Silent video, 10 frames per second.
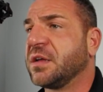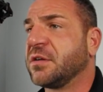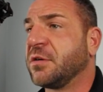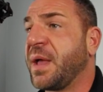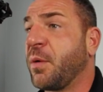
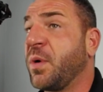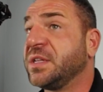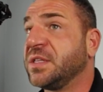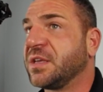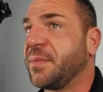Matt went
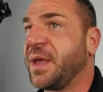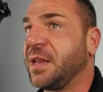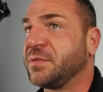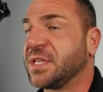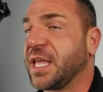to the command
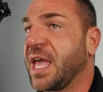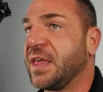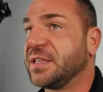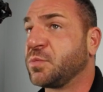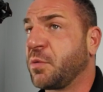and was like, "Hey,
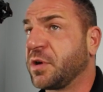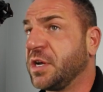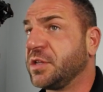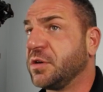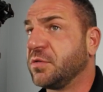this is what we're gonna
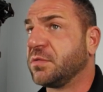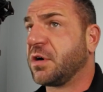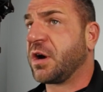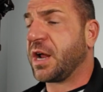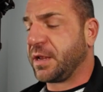do."
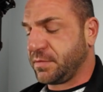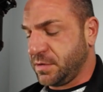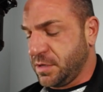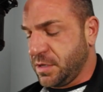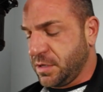All right.
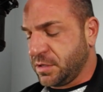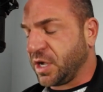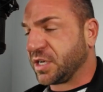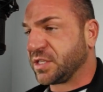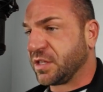
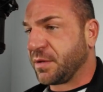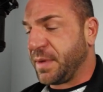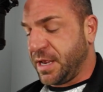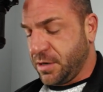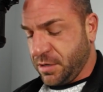Talks to the
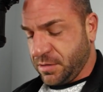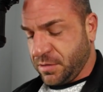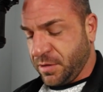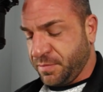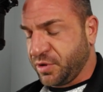commander,
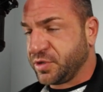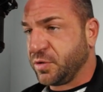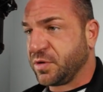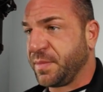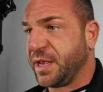the
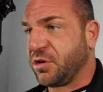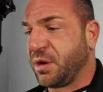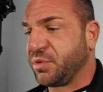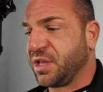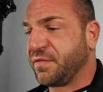platoon commander, I
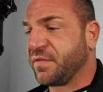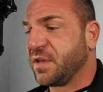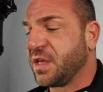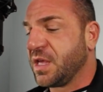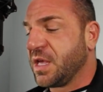believe.
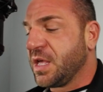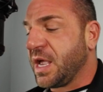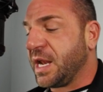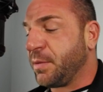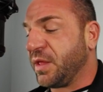
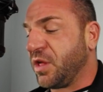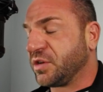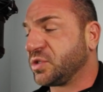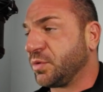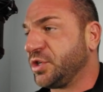Anyway, long
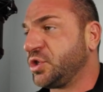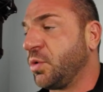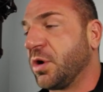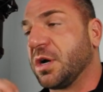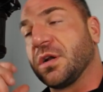story
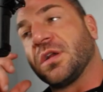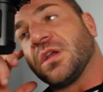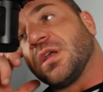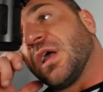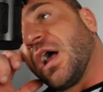short,
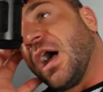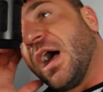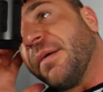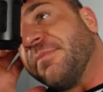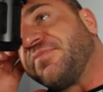
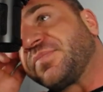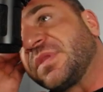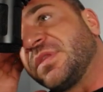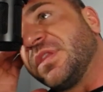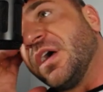
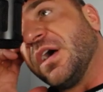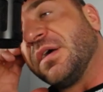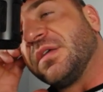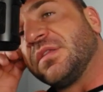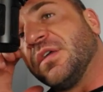
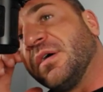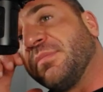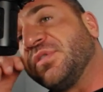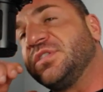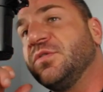the
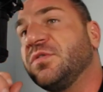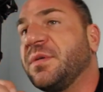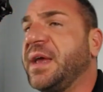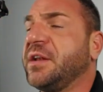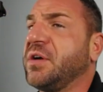platoon
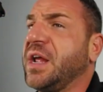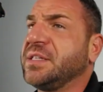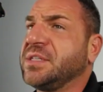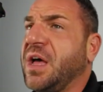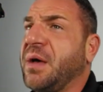commander
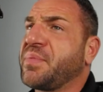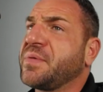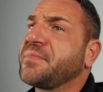ends up